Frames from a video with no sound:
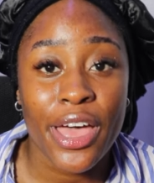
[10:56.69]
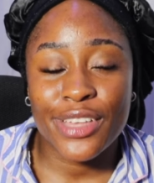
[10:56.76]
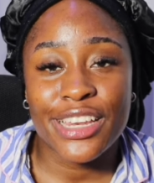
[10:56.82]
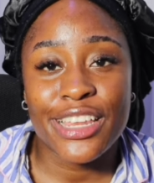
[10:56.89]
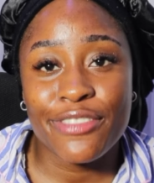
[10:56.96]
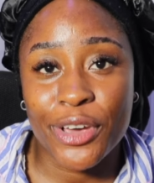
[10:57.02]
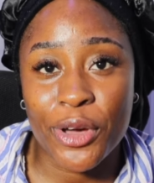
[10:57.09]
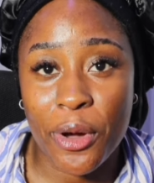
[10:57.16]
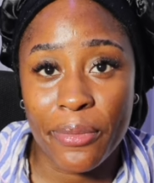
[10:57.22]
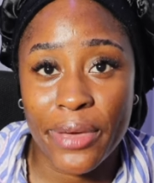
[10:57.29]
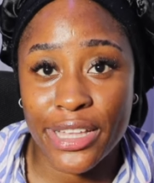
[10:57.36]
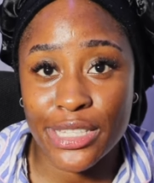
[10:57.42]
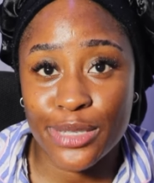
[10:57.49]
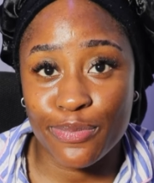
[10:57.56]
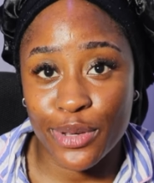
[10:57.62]
Leave a
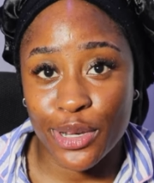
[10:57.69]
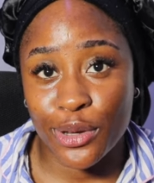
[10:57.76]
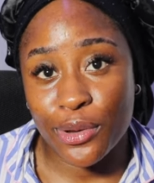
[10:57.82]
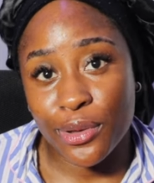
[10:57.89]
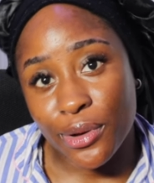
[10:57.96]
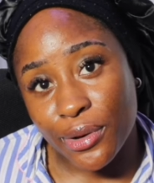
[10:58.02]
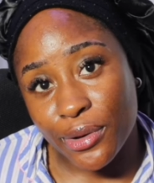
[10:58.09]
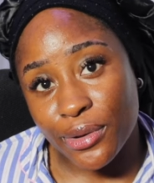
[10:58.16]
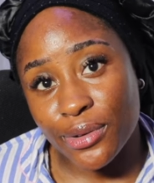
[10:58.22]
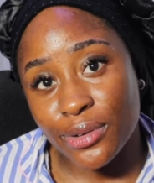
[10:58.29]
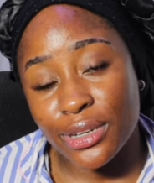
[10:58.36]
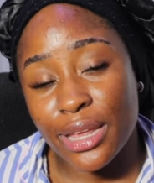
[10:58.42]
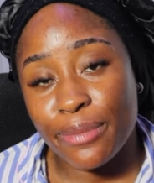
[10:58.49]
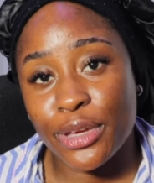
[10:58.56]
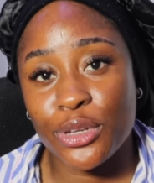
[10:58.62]
comment
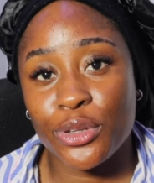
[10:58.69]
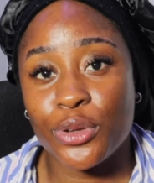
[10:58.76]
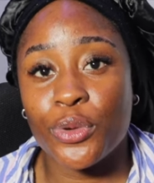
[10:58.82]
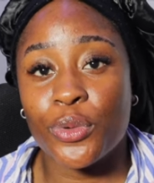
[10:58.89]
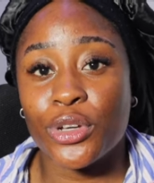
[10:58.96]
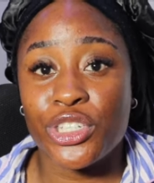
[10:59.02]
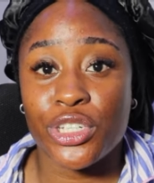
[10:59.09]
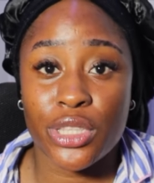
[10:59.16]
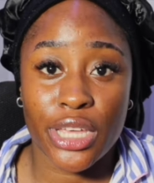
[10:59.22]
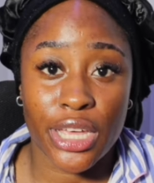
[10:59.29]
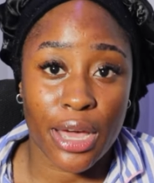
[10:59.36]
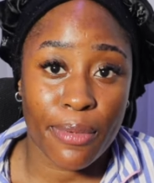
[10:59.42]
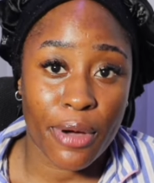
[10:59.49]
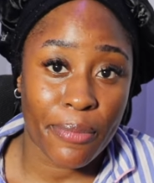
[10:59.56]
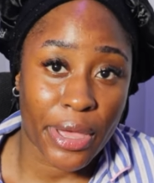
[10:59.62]
below, let me know what you think
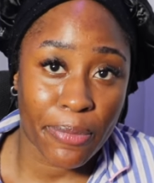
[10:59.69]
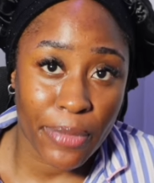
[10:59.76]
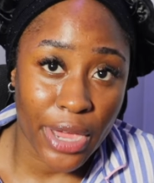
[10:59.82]
about my